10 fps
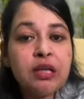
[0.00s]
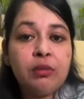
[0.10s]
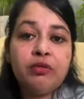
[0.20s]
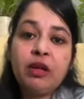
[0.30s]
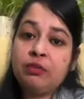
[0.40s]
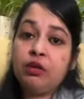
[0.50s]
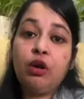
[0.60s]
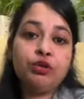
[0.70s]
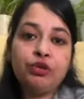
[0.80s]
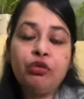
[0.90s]
Some of them, the
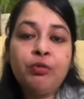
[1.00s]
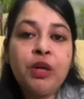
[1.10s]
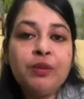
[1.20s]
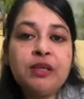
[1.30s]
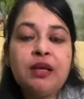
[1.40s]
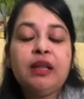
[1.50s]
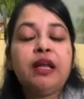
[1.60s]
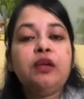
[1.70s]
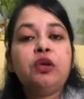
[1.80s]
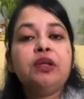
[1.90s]
claustrophobia, we say,
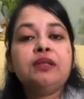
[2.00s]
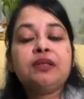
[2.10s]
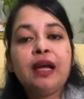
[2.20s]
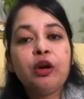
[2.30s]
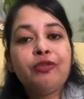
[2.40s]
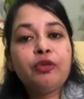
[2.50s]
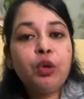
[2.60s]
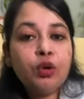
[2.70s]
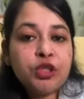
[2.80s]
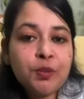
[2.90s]
like, you know, they're scared of
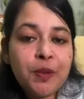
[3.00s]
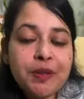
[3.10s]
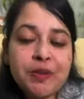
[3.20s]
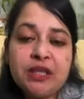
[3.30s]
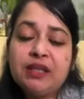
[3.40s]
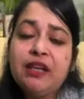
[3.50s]
closed places.